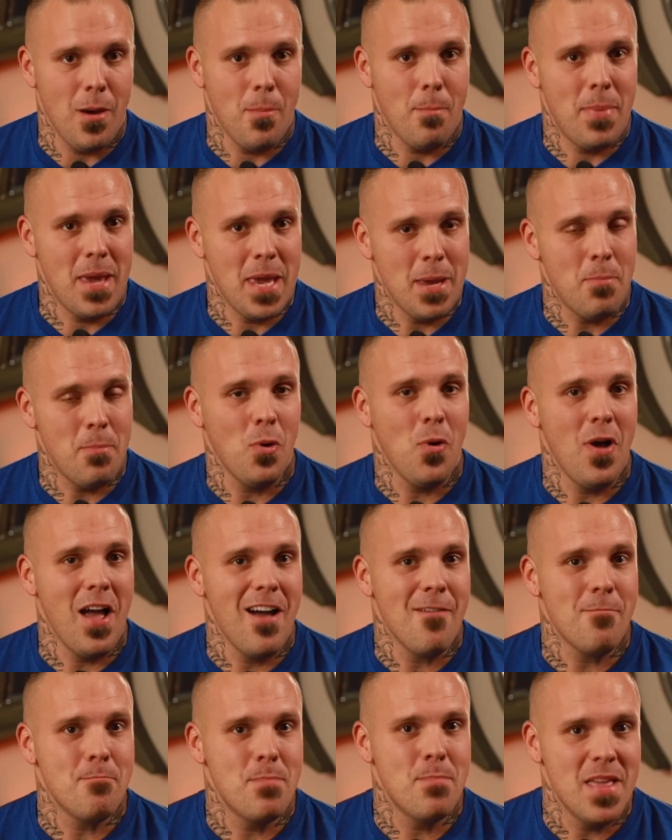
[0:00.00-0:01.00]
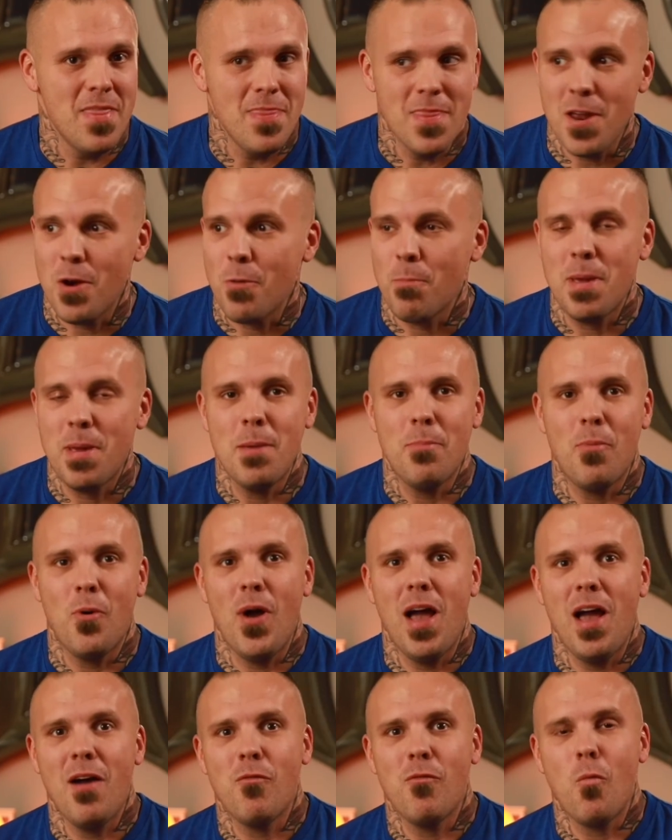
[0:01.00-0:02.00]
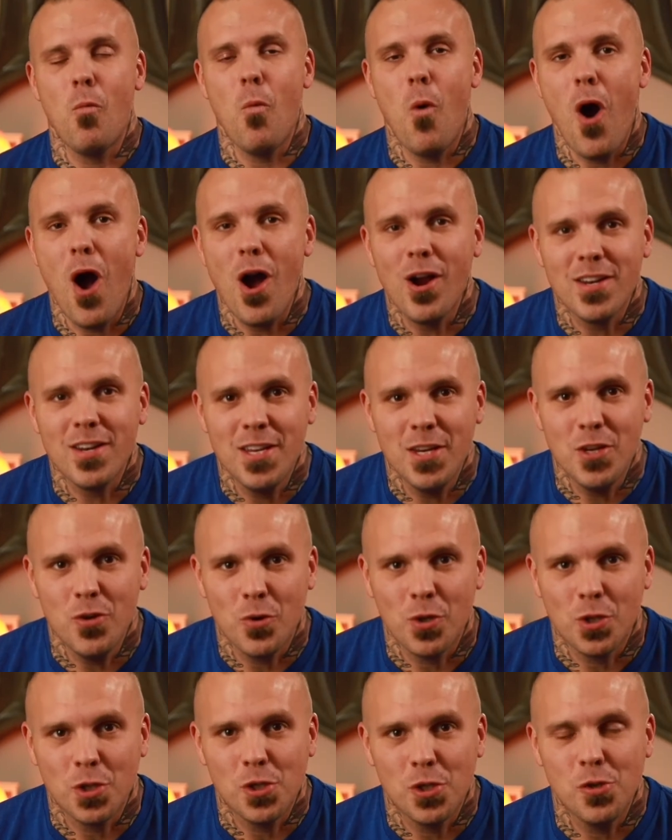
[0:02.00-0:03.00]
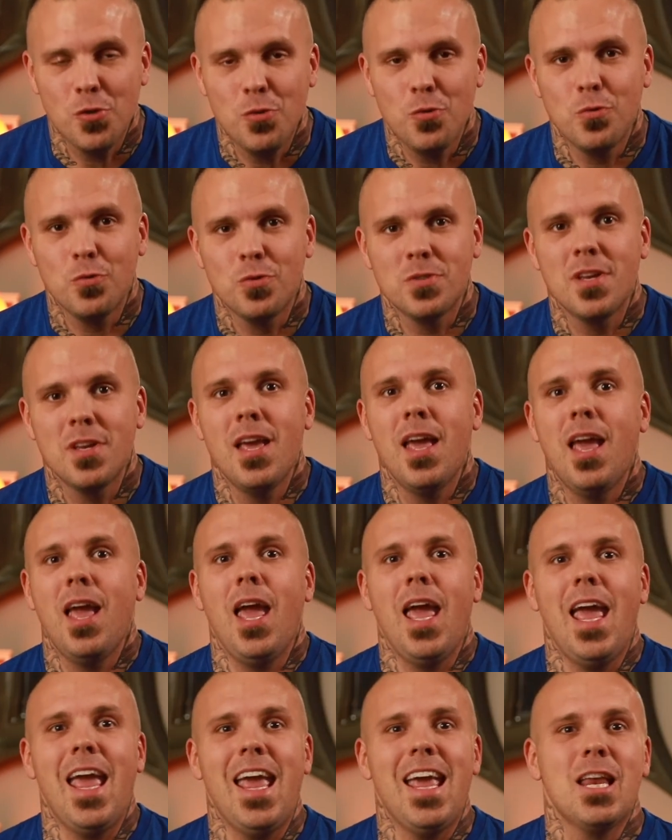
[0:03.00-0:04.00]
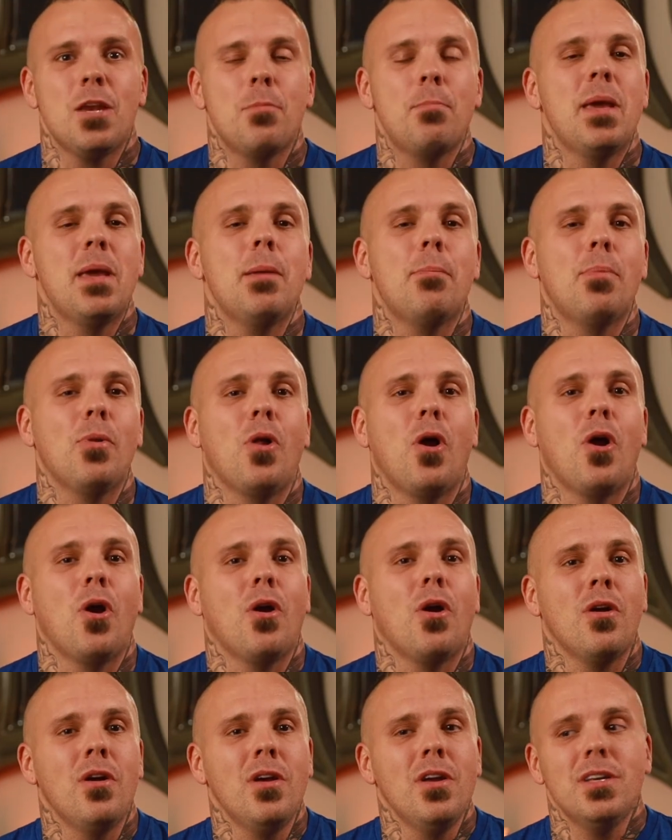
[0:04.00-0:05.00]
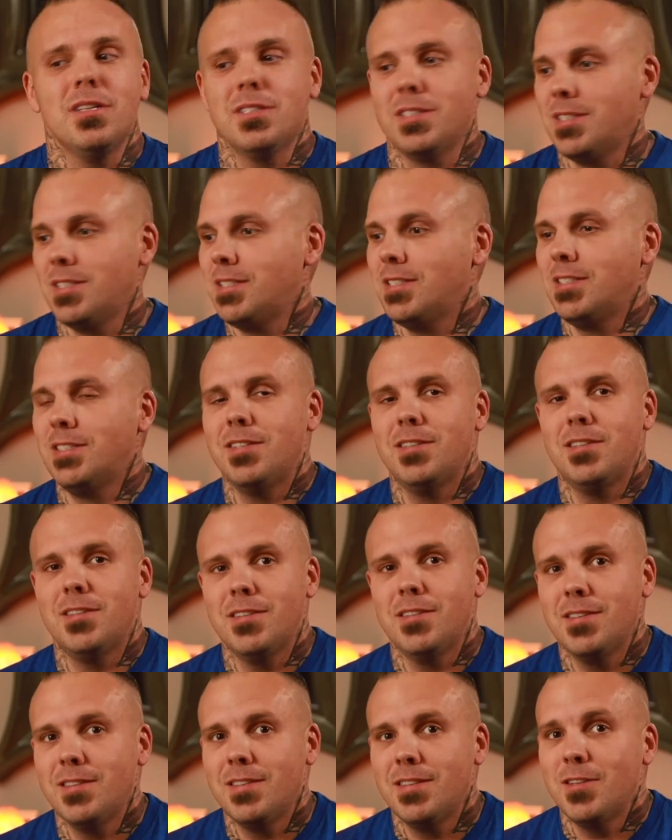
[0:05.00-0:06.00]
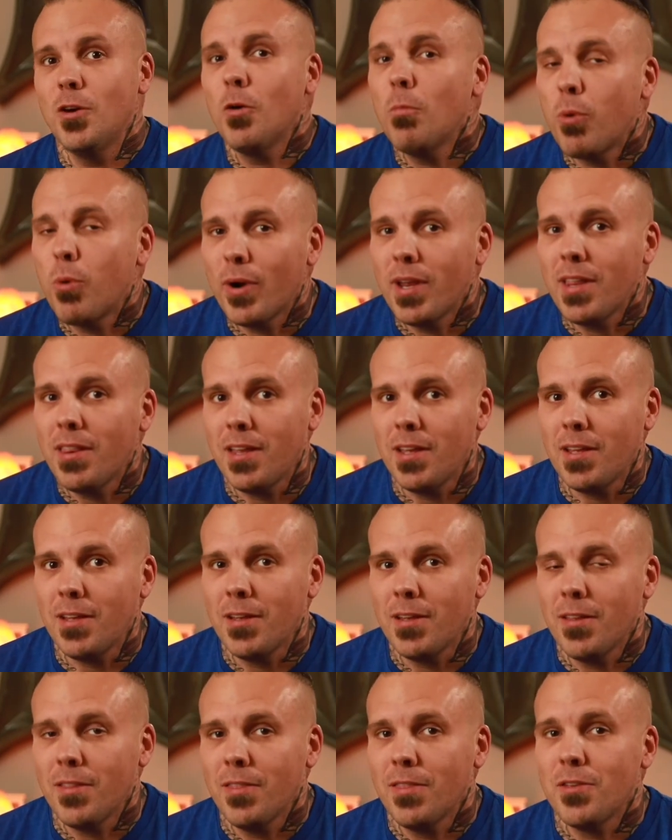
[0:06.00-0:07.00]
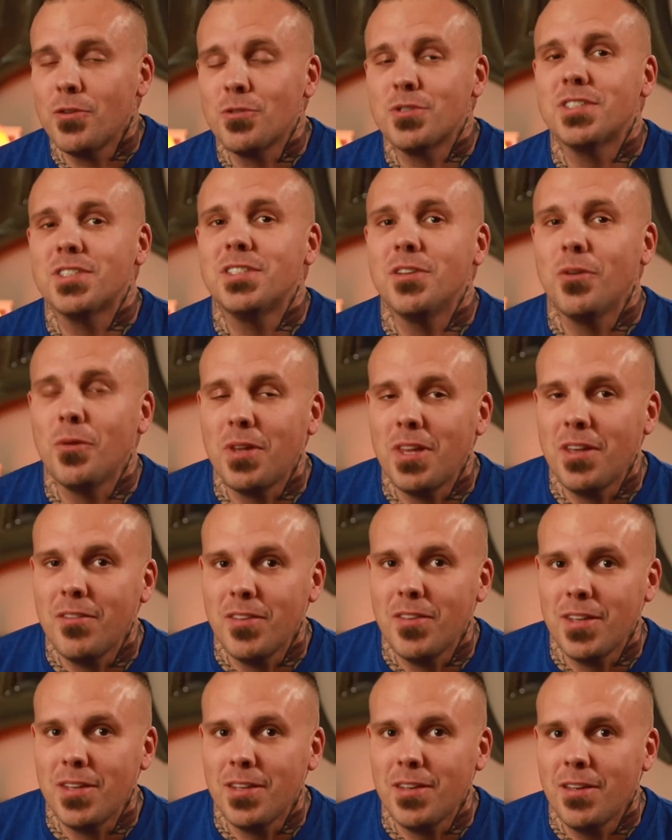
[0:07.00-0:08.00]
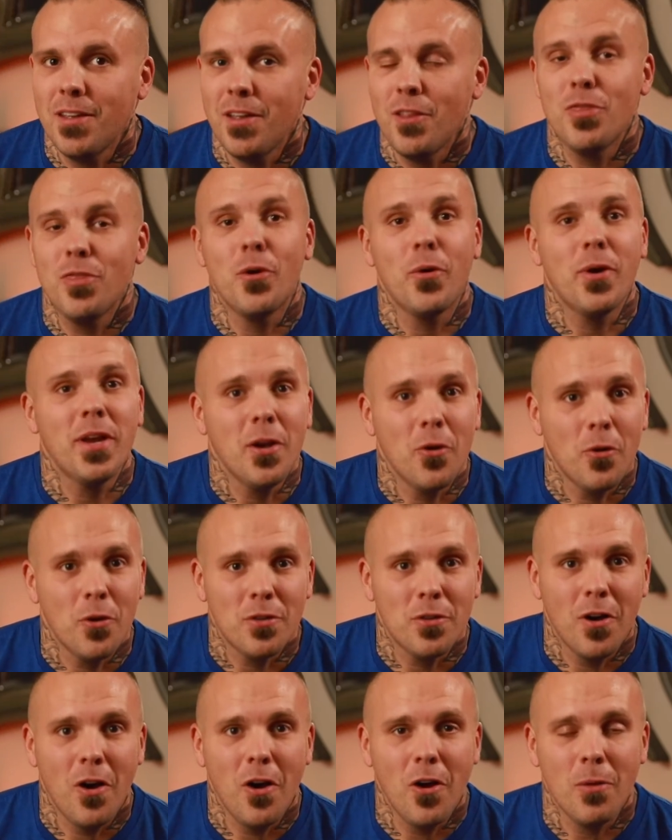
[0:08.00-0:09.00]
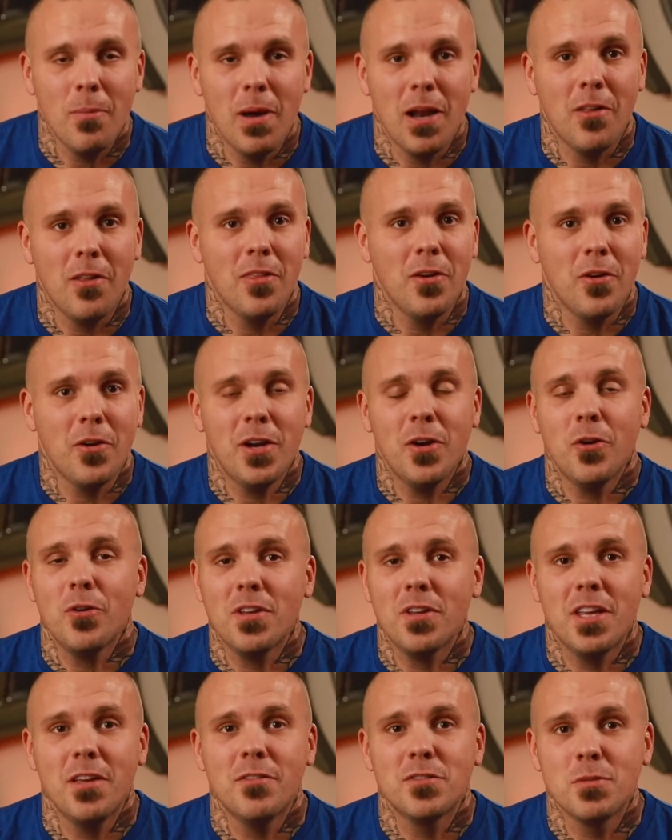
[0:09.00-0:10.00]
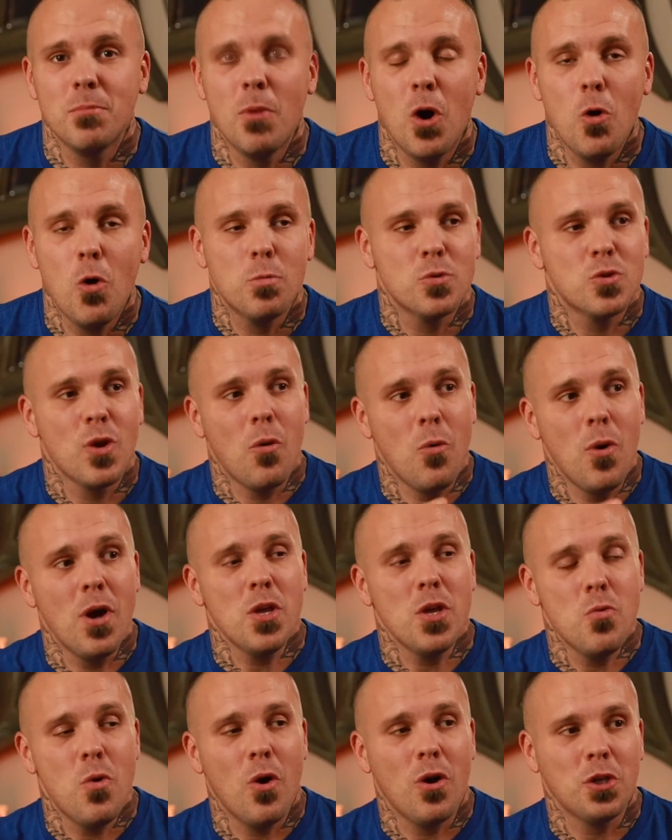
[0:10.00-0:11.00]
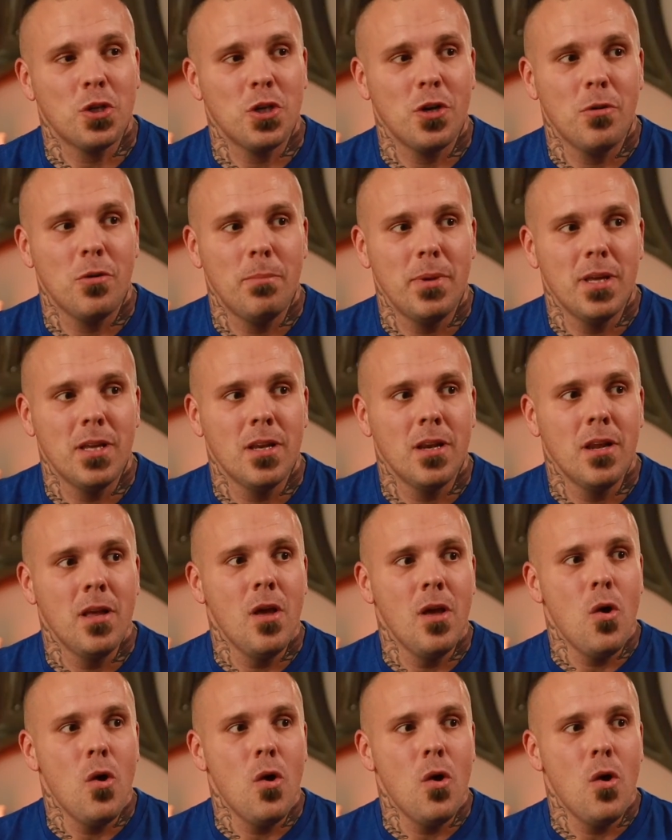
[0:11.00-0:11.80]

People have been there. People have walked in your shoes, and people are still breathing. They're still living. They're here to talk about it. They're here to give some hope. So I want you all to share a bit.